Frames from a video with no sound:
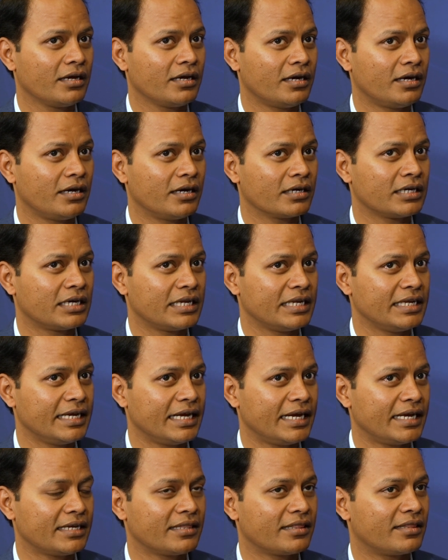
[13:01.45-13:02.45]
uh,
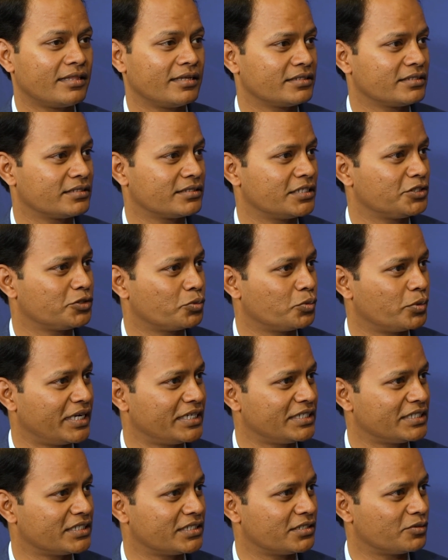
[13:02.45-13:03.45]
create this
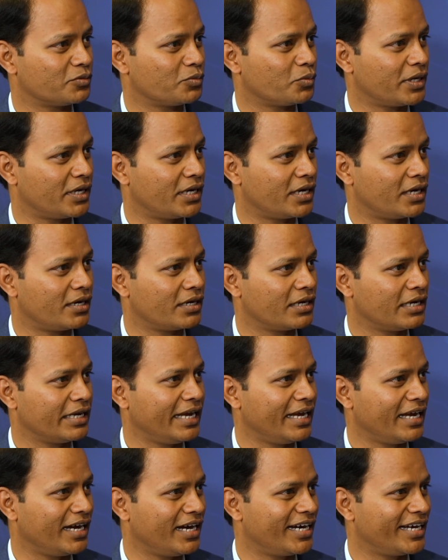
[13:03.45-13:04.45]
situation where
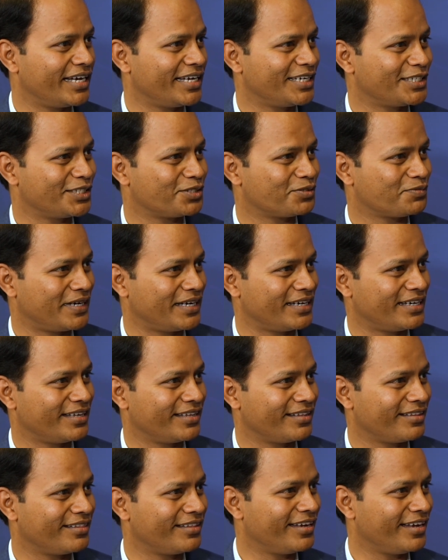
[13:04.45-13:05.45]
AI is
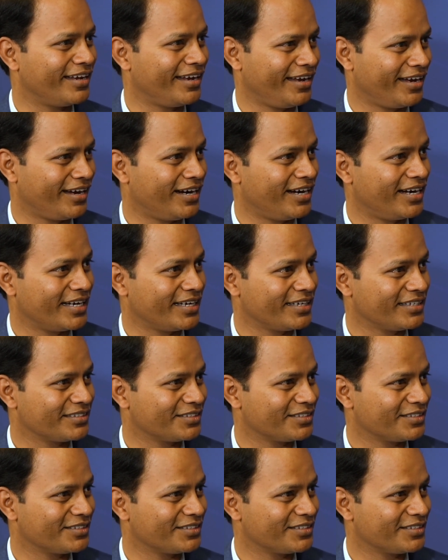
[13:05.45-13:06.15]
fighting the AI.